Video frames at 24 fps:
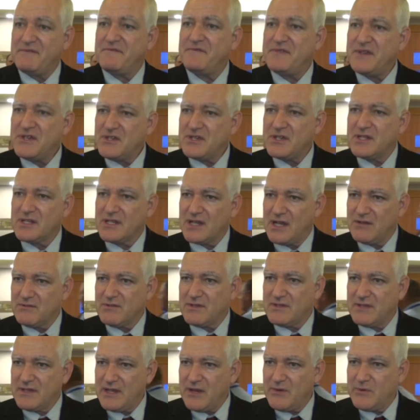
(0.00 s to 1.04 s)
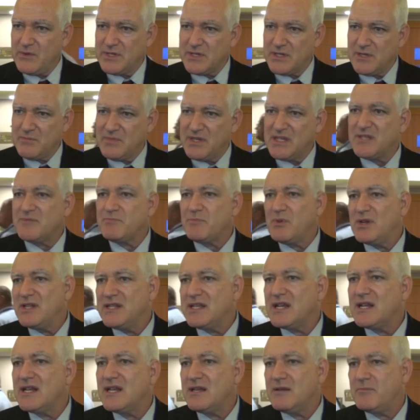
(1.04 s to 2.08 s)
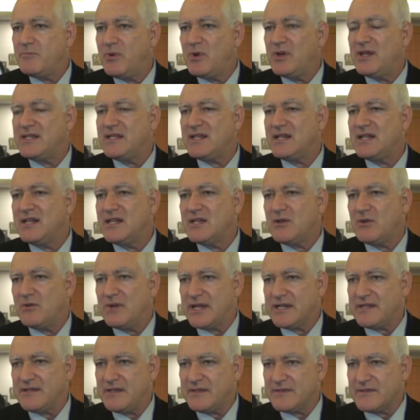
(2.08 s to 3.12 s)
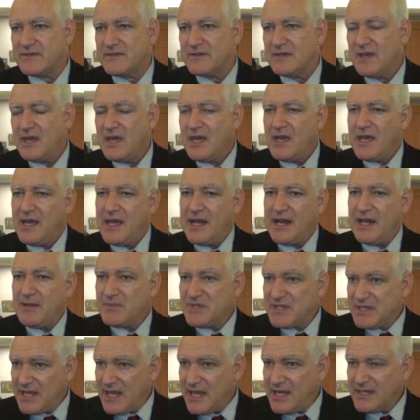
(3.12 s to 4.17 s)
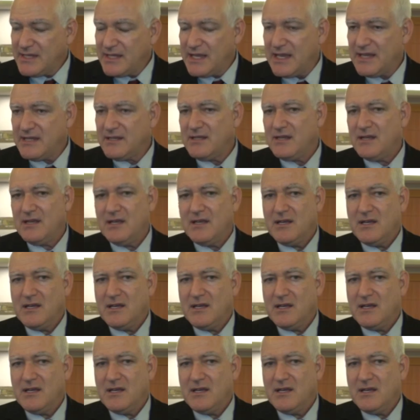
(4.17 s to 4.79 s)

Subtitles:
efficient counterterrorism is politically correctness. And I'm saying that